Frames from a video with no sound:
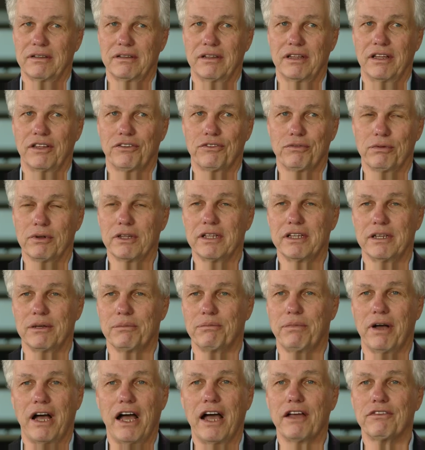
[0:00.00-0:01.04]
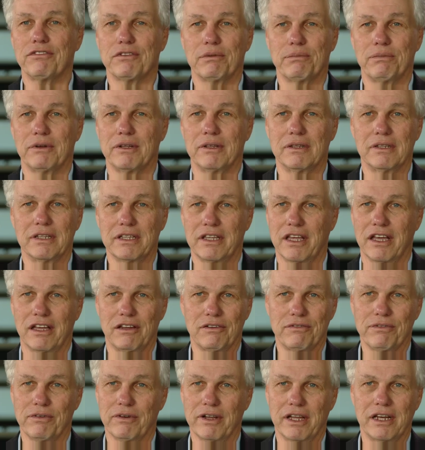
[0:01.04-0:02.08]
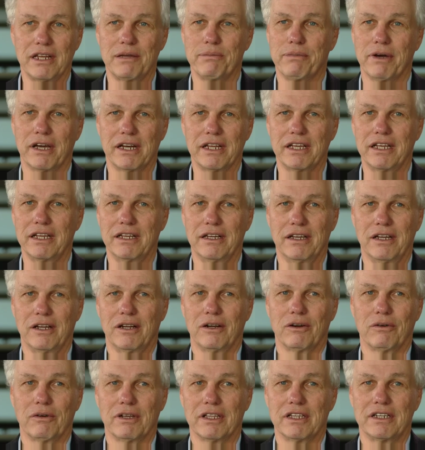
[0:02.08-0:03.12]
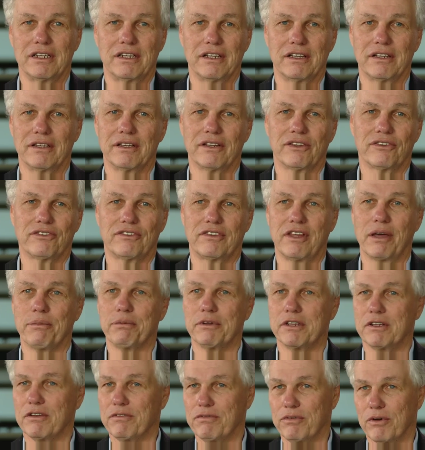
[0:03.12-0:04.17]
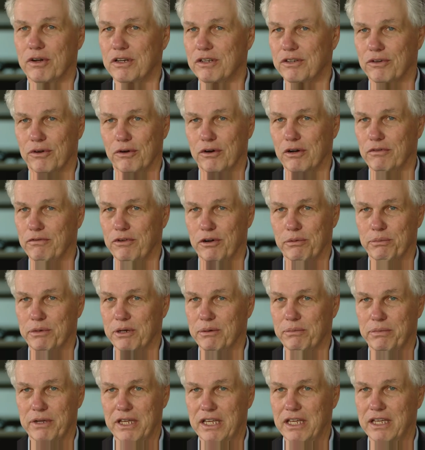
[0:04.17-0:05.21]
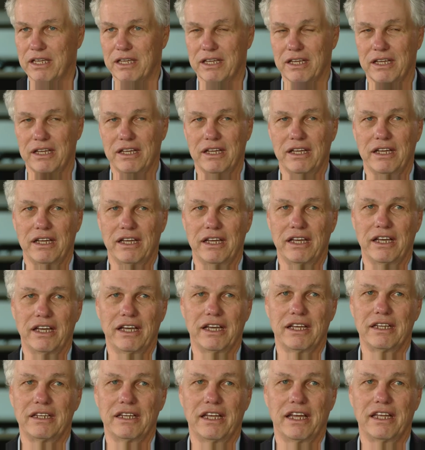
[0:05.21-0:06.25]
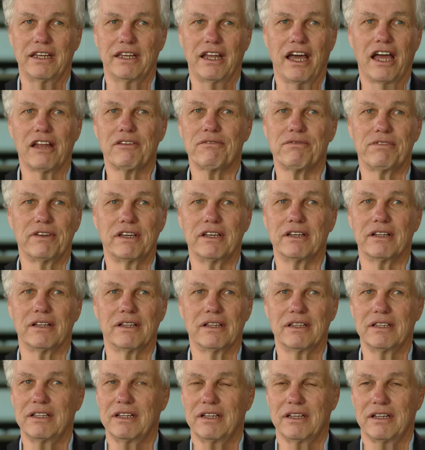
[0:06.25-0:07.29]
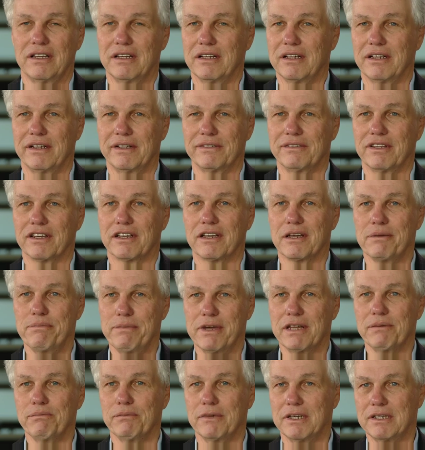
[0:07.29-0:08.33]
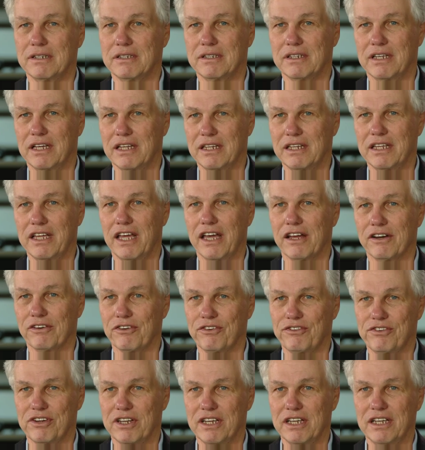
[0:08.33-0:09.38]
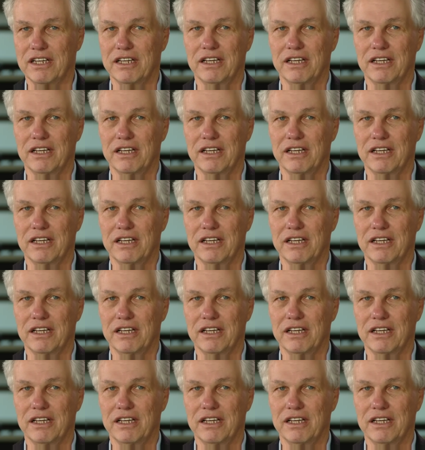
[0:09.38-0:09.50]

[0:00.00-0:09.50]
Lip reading: It's really impossible, again, for anybody really to step on the front door of Urban Peak and not feel the commitment and the energy